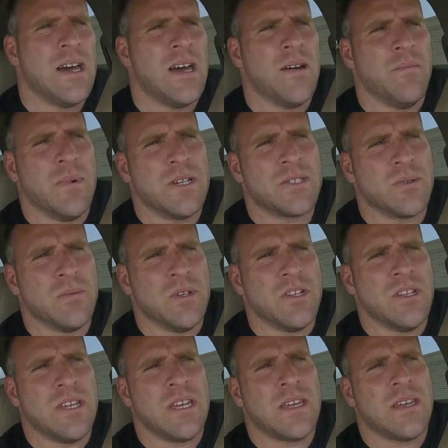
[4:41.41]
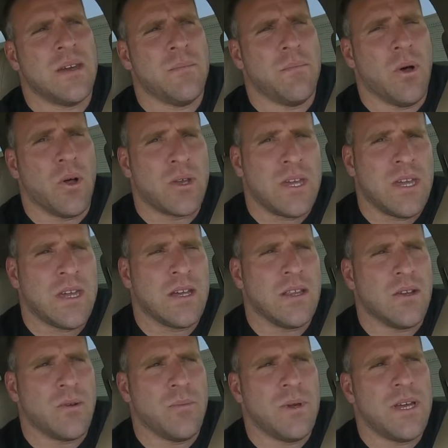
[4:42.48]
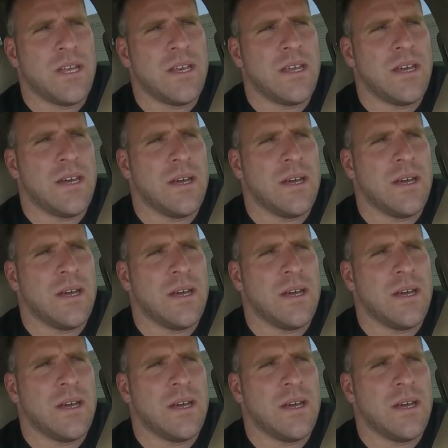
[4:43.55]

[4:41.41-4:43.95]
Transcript: Muscle building, bulking a little bit,